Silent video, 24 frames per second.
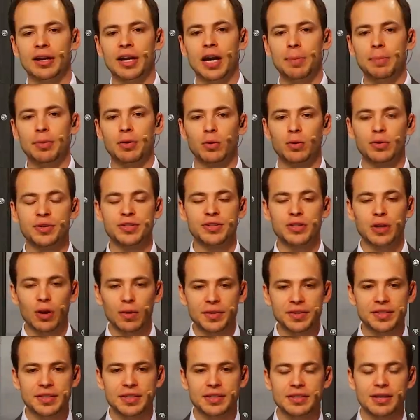got a couple of
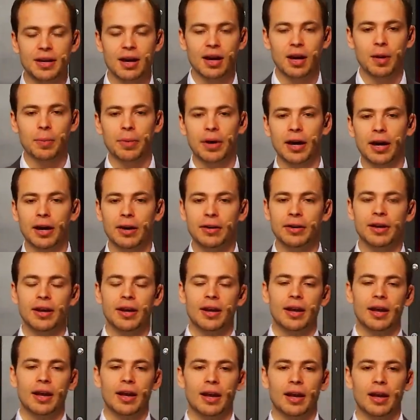results to talk about.
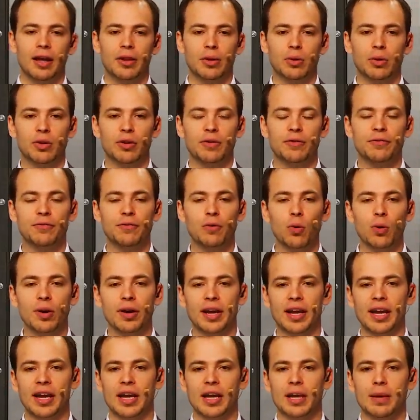Uh, there were only
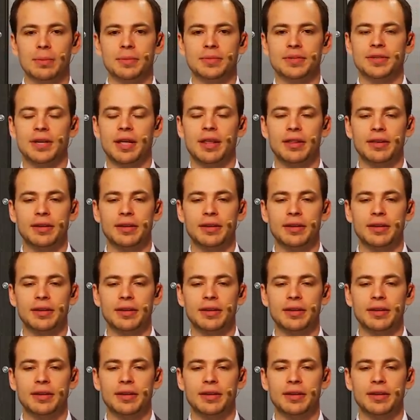four games